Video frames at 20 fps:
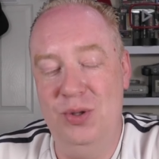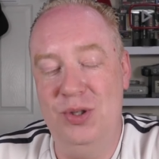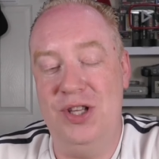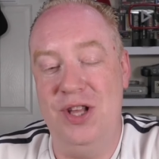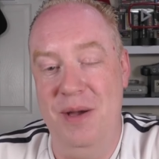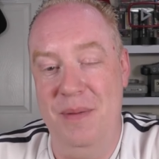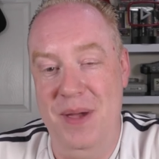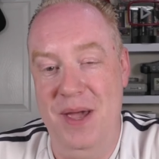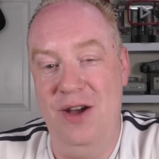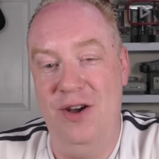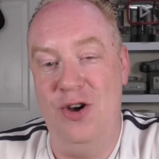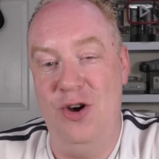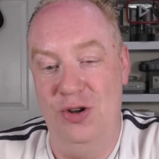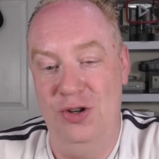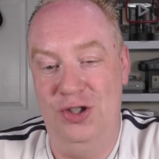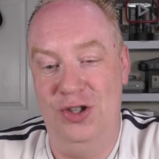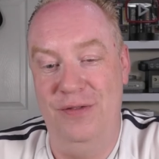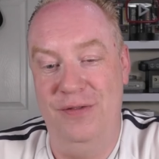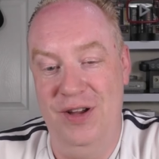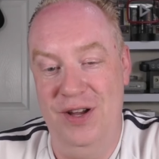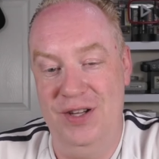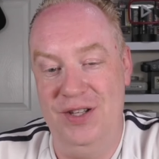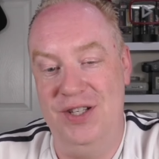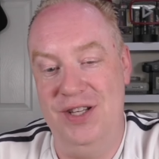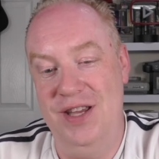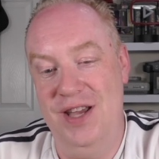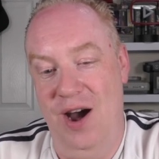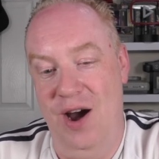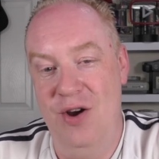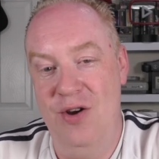a bit of
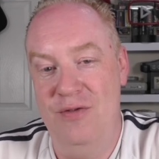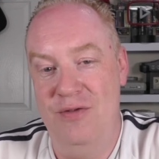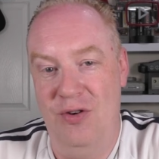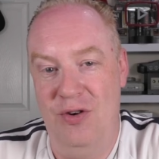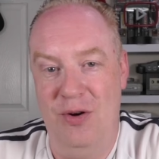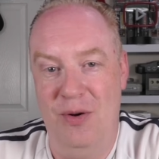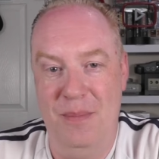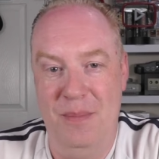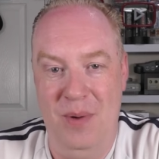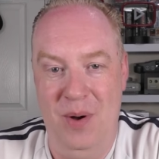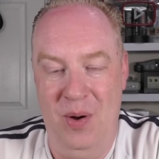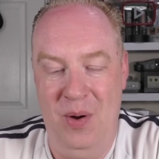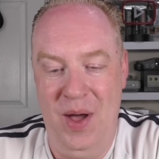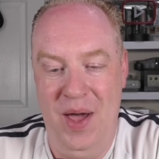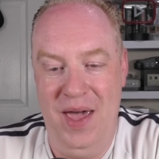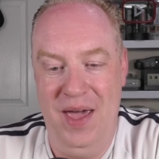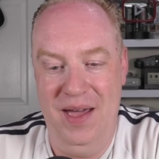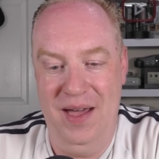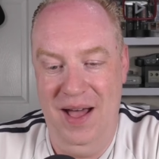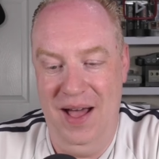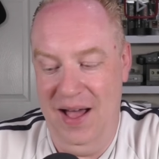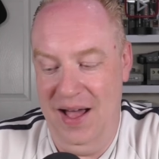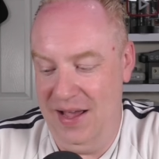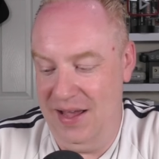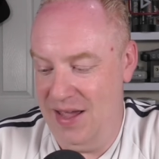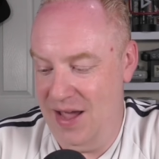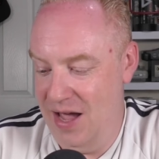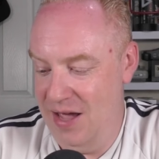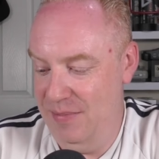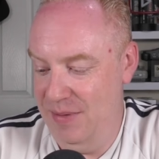controversy over on my
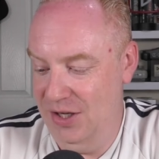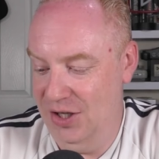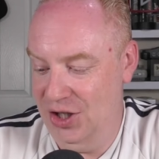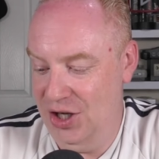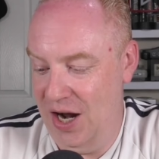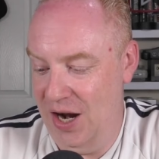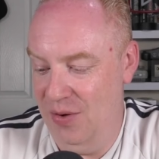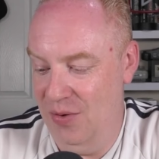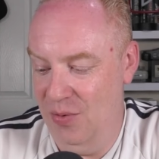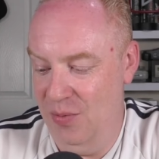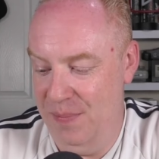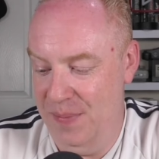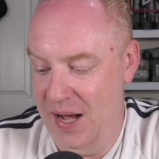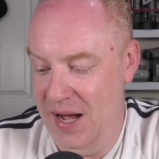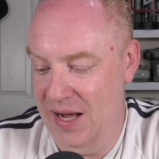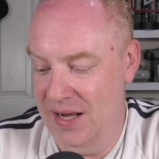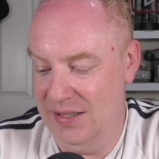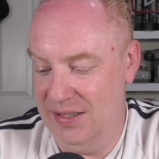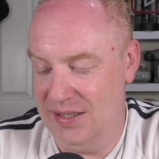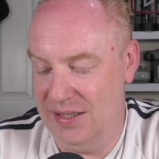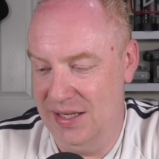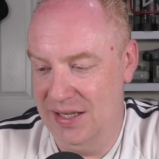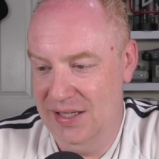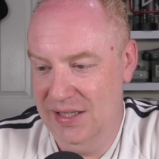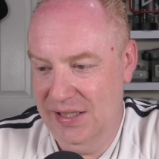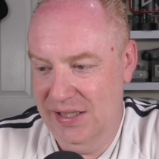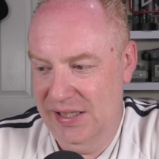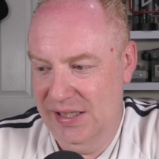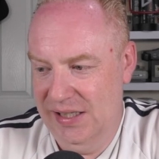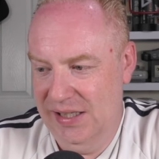gaming channel. But
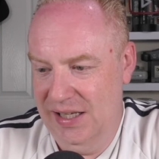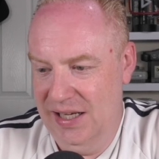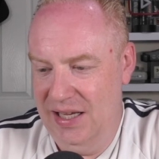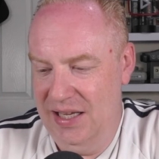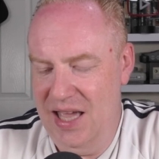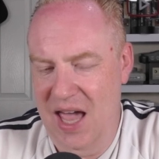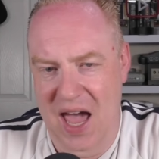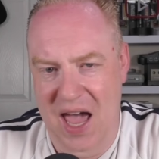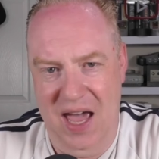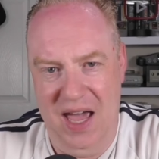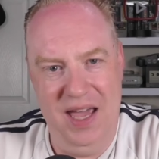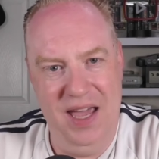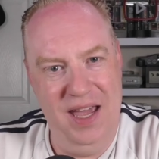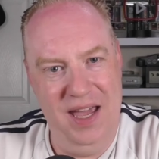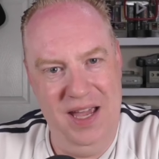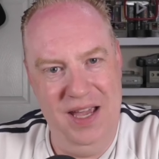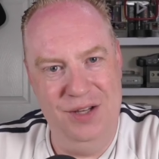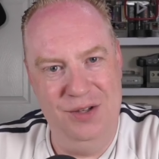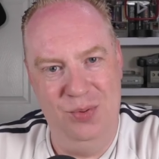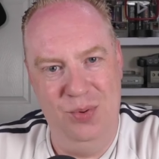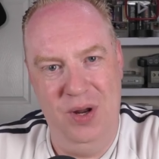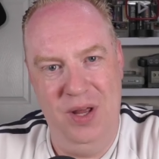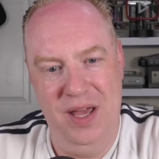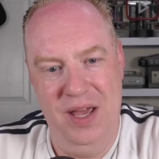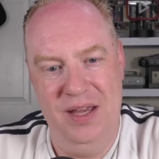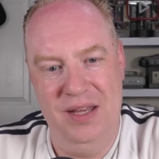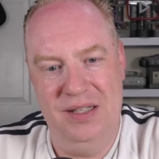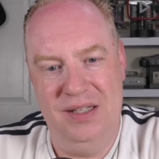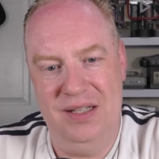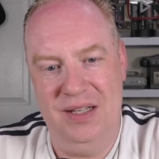yeah, it is what it
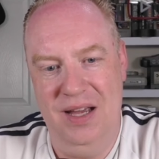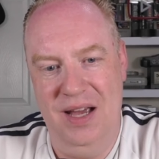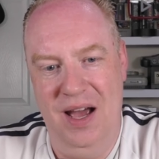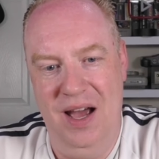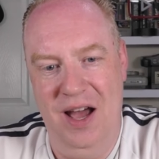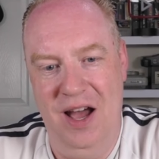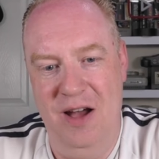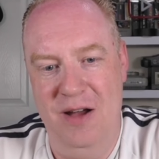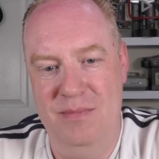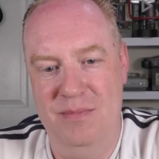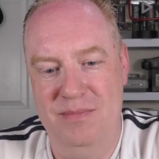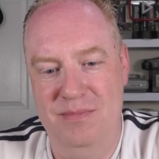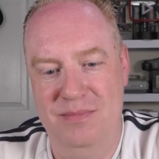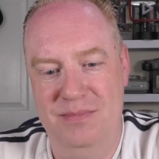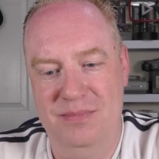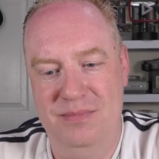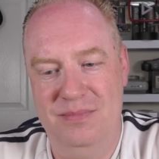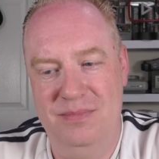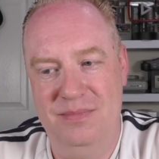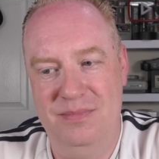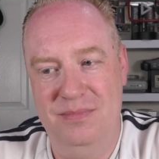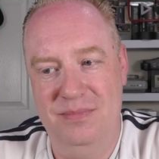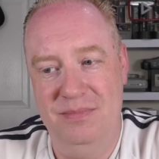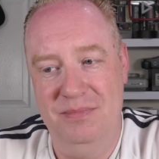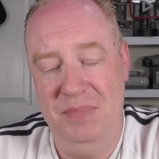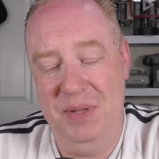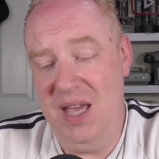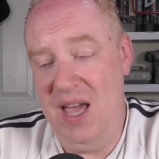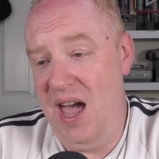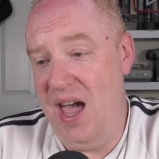is. But
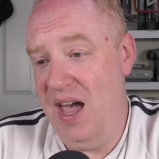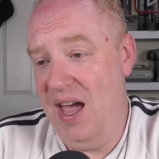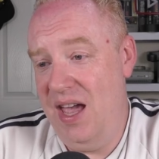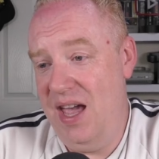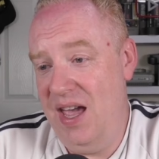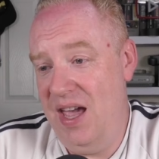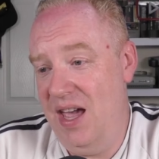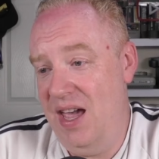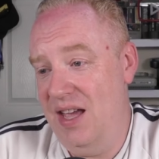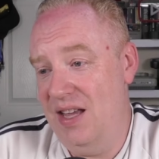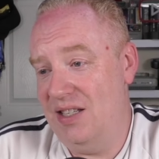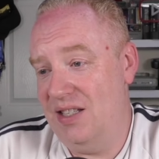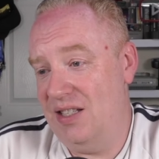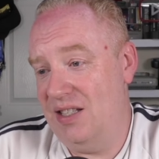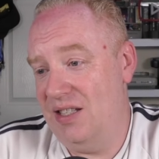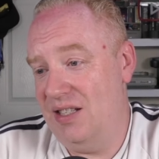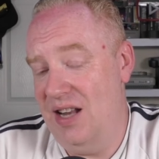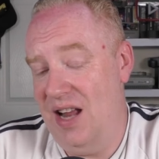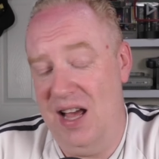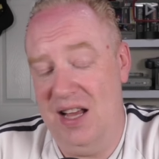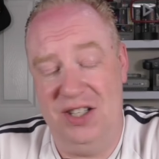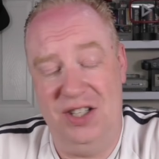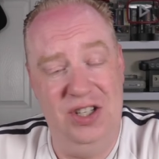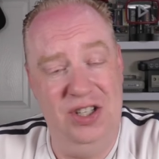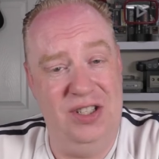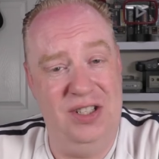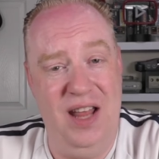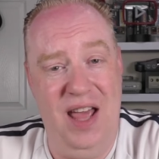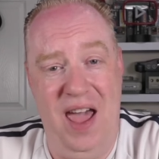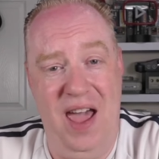yeah, that's
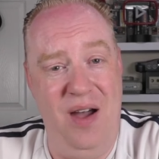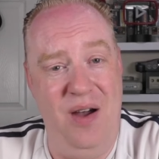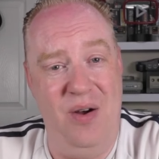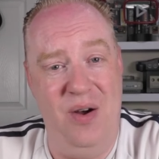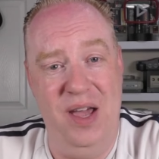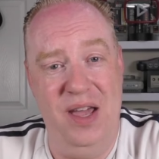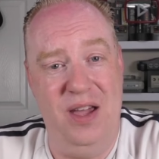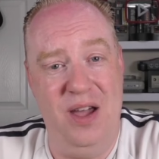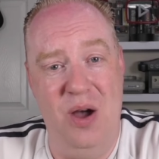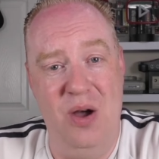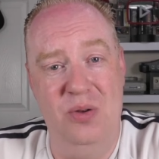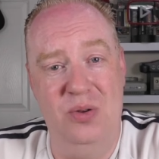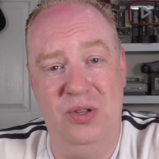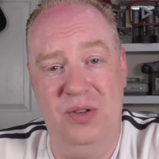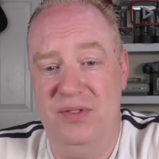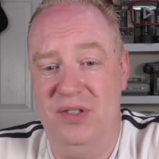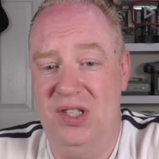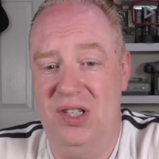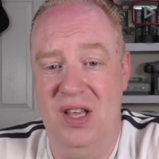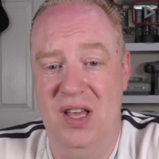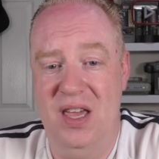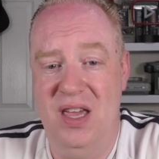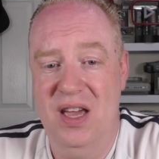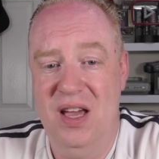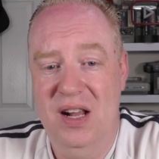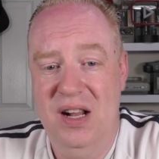just how it goes. Obviously,